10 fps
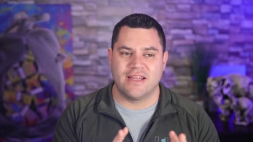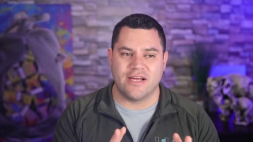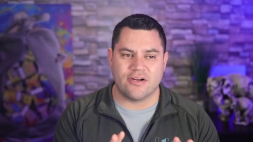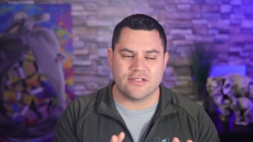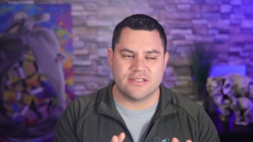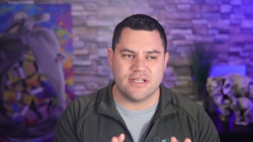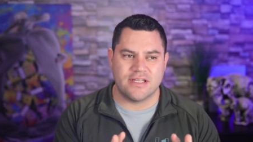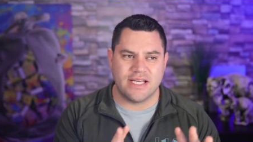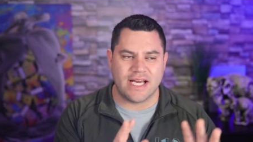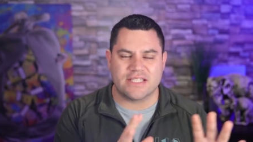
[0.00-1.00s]
there's
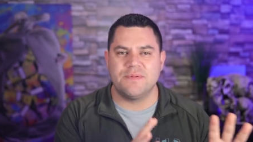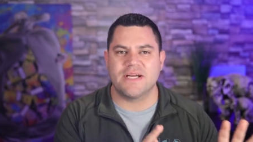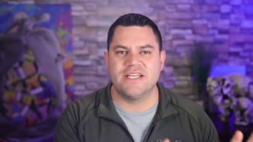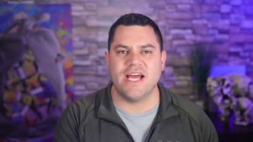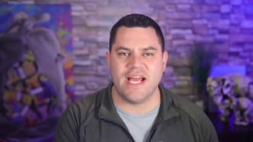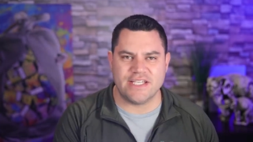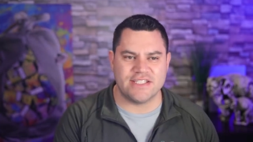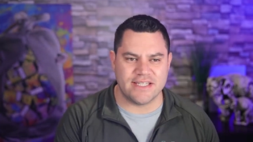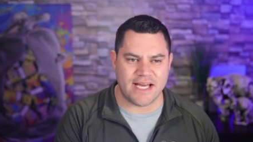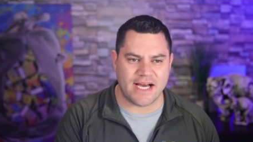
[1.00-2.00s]
the
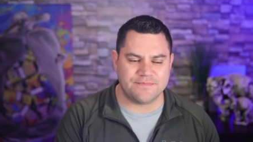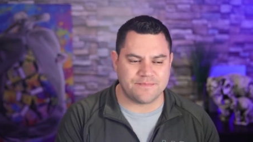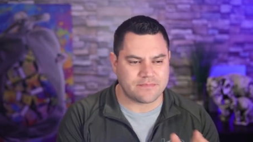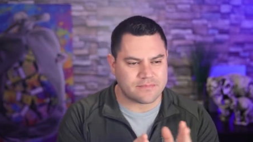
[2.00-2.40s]
expectation that